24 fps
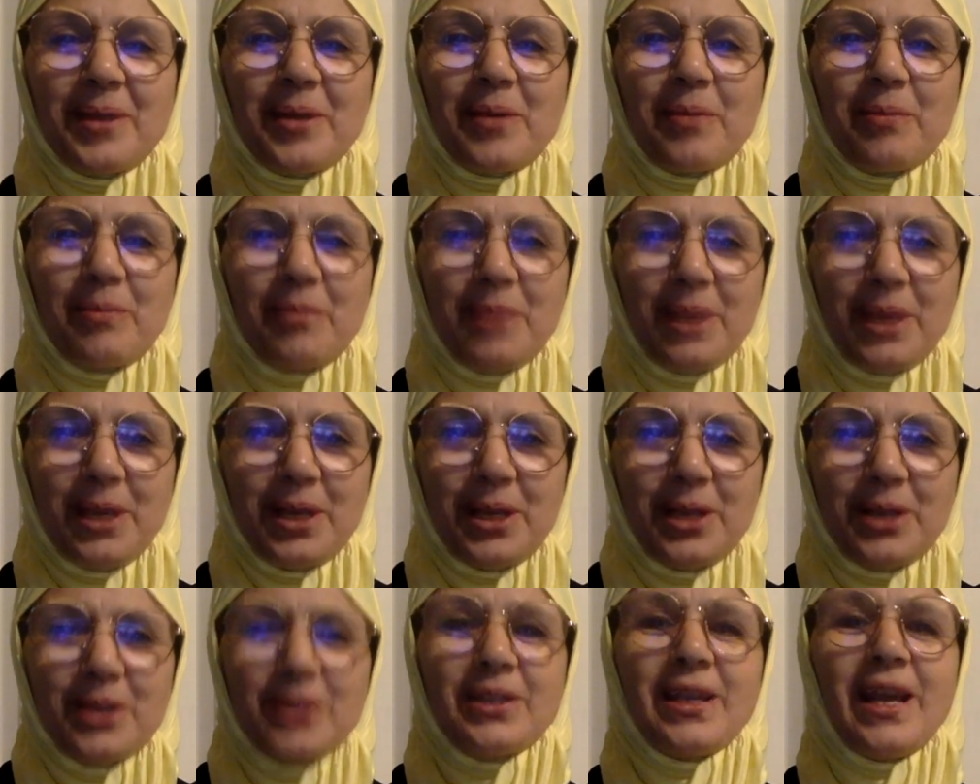
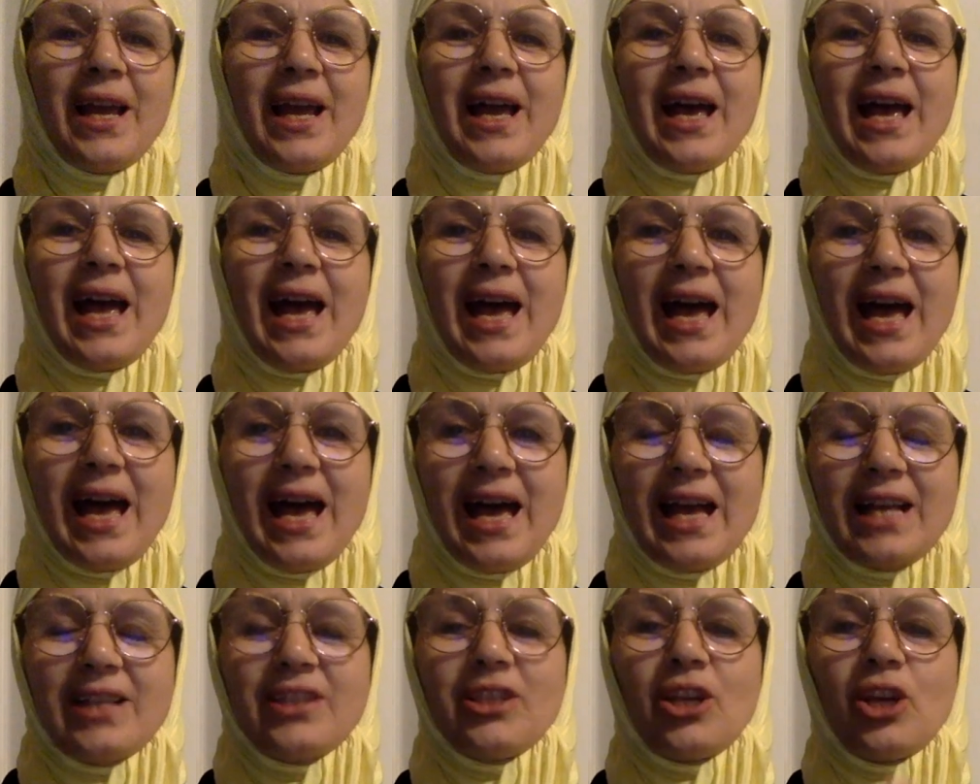means
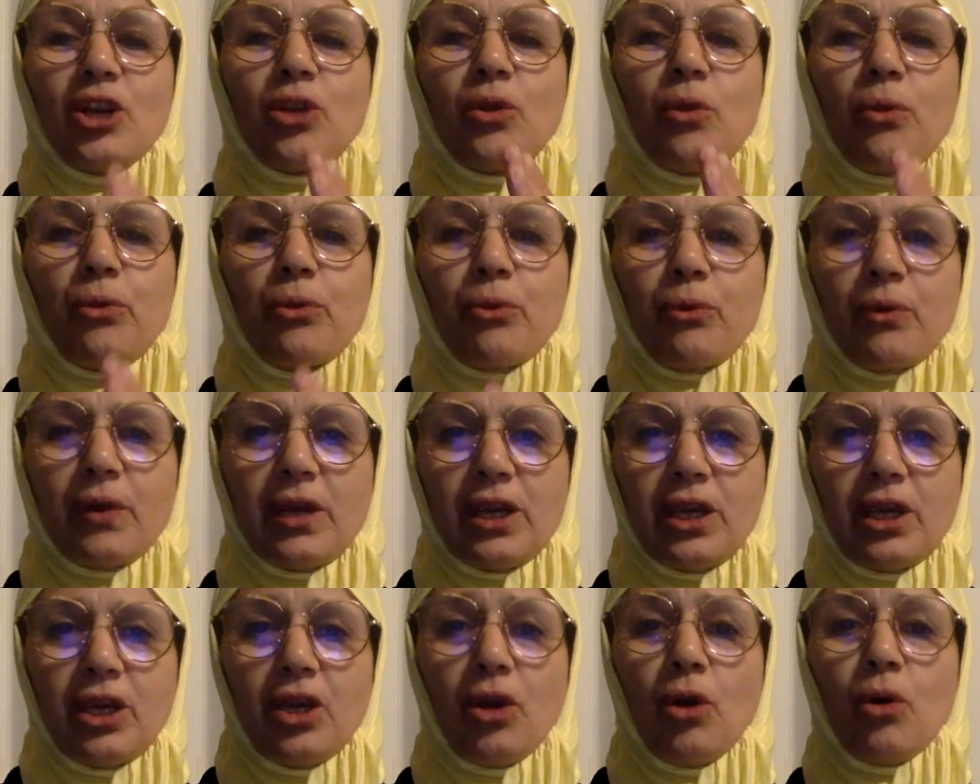has
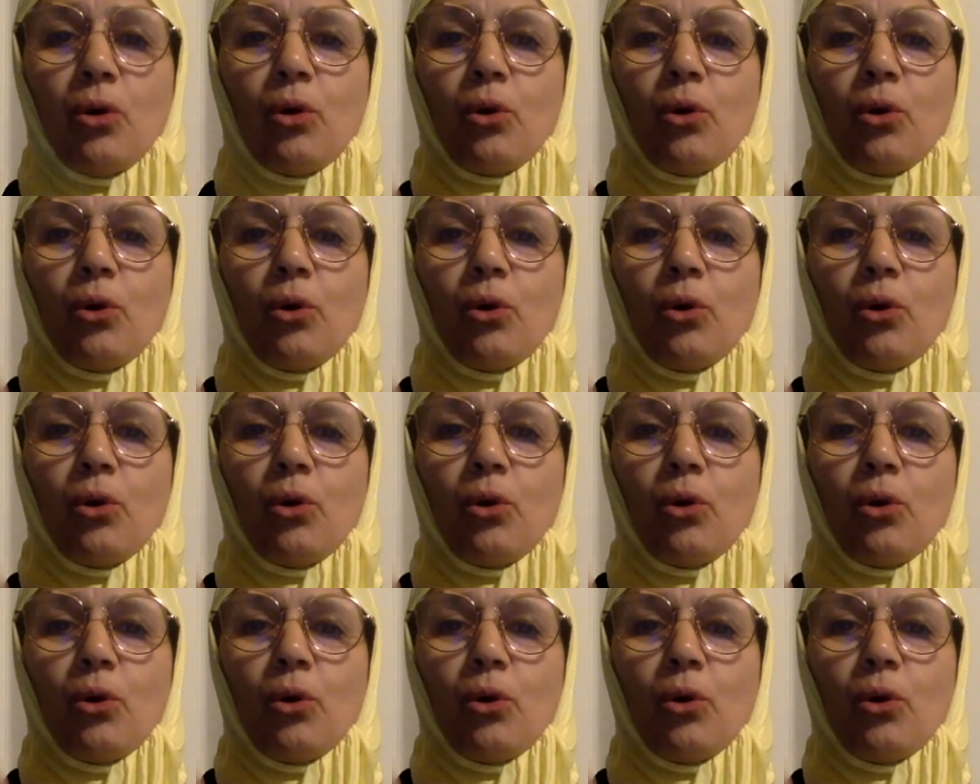three